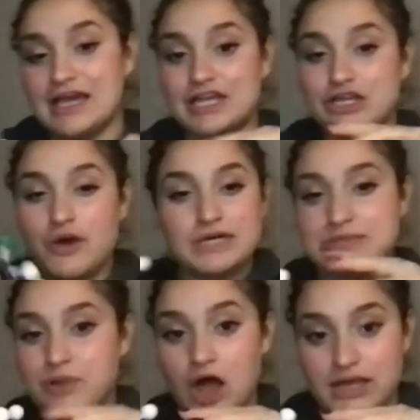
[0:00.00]
No one is
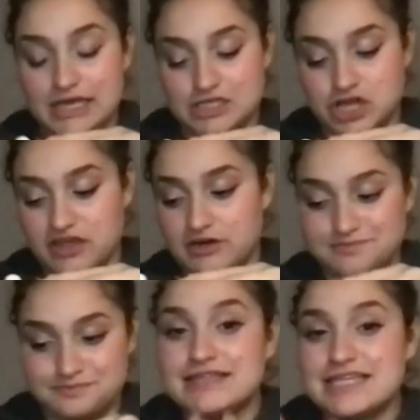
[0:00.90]
blocking each
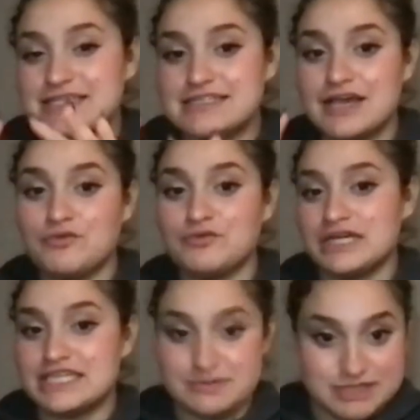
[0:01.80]
other. This is like
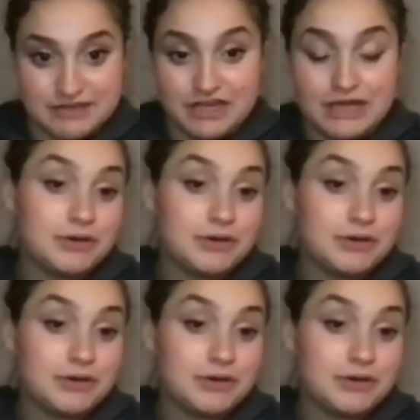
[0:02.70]
really specific,